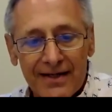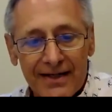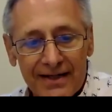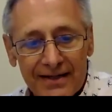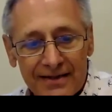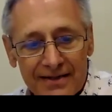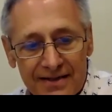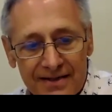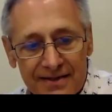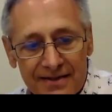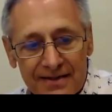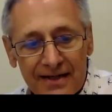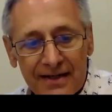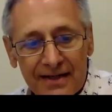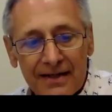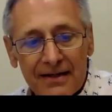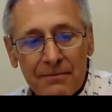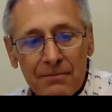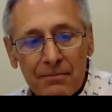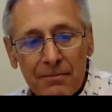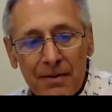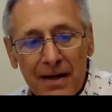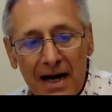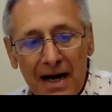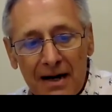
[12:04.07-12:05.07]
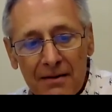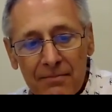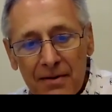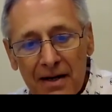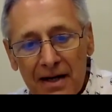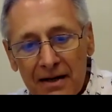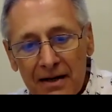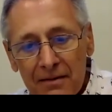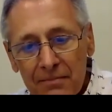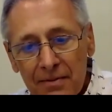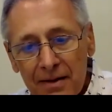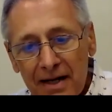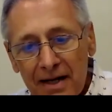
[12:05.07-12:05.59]
It's blah,
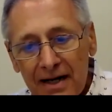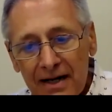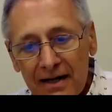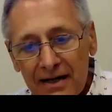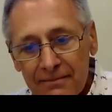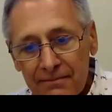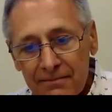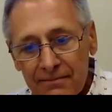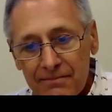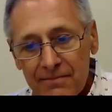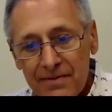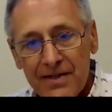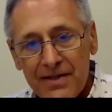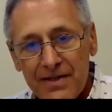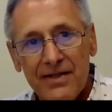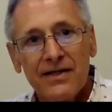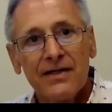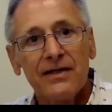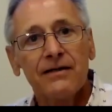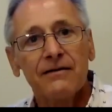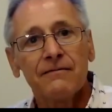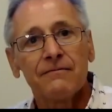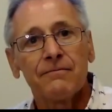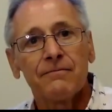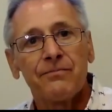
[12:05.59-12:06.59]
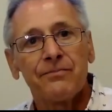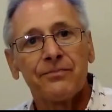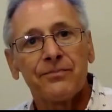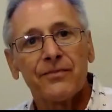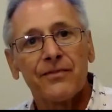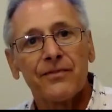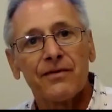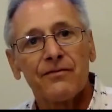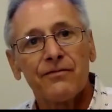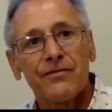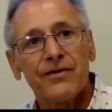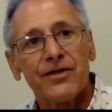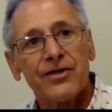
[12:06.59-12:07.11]
blah, blah here,
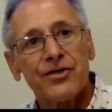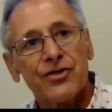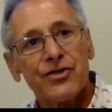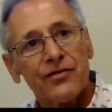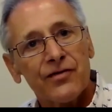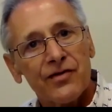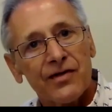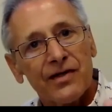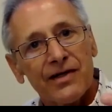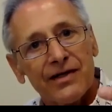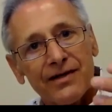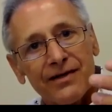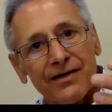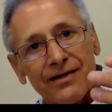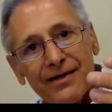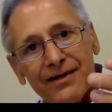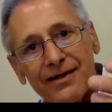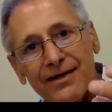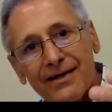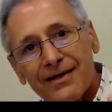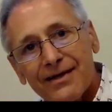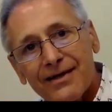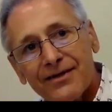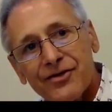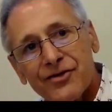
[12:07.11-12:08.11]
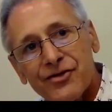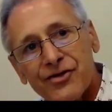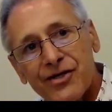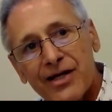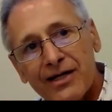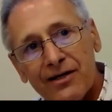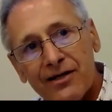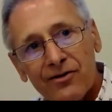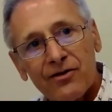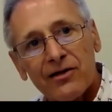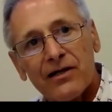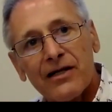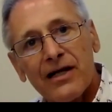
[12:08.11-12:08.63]
which is a, a
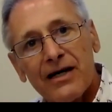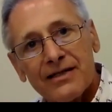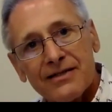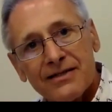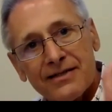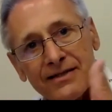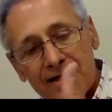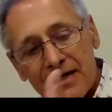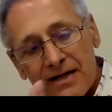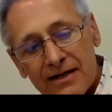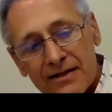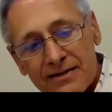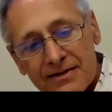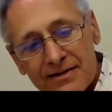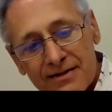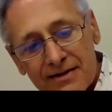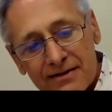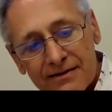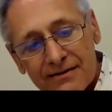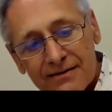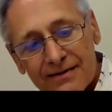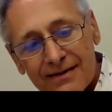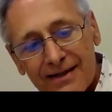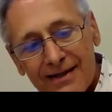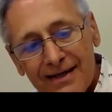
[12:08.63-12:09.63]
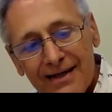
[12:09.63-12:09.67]
generalized answer.